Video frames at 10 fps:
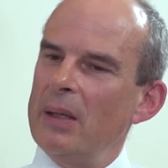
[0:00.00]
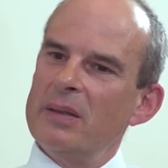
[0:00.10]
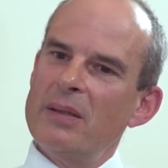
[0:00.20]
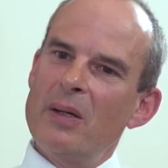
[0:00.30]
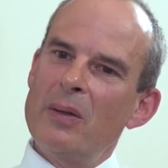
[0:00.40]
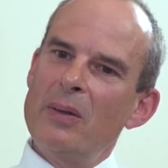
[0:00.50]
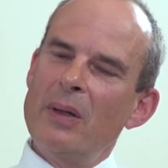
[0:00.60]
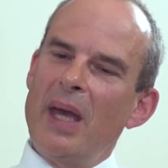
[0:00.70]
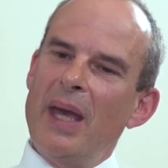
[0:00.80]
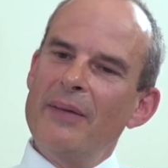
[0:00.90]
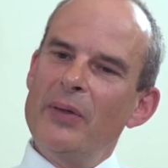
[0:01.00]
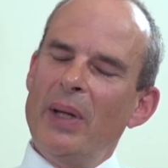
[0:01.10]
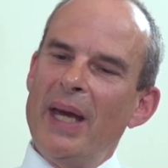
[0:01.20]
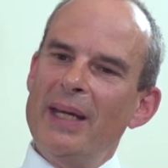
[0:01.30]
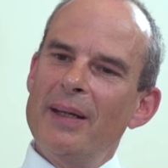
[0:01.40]
So if you
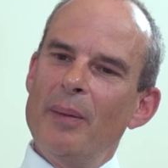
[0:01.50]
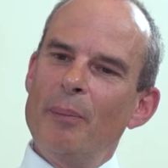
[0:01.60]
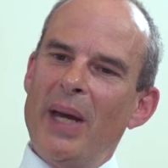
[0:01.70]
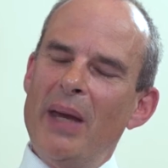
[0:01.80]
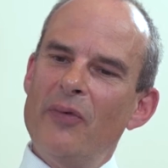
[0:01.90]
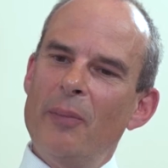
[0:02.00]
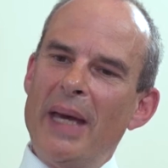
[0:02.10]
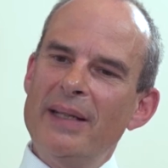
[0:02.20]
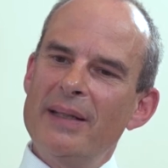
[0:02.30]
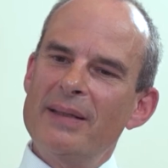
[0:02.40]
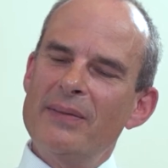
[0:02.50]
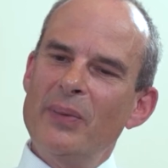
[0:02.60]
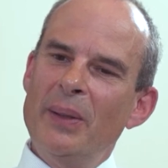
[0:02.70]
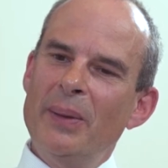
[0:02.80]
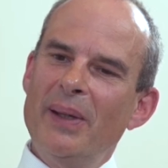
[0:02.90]
like, bioinformatics,
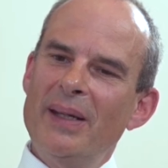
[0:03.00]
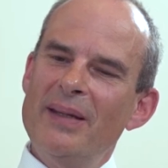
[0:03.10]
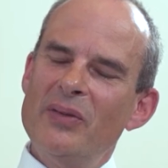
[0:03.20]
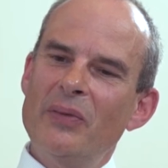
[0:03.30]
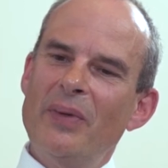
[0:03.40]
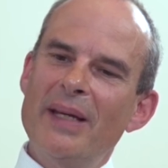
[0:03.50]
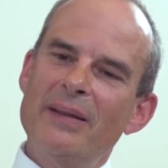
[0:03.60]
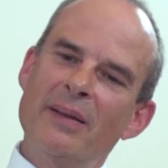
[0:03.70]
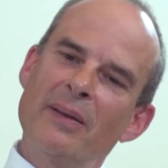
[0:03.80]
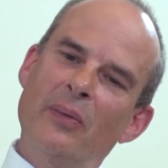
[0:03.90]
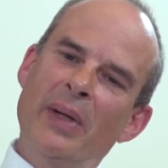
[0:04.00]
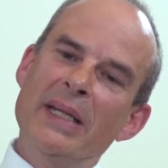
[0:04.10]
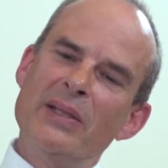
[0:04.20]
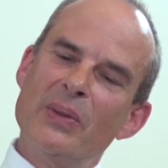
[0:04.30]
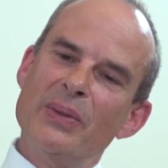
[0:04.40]
it's sort of like the
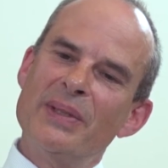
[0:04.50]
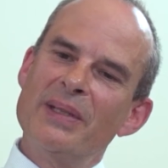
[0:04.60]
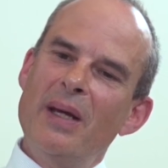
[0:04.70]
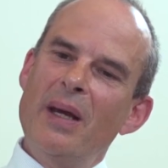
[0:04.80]
Renaissance.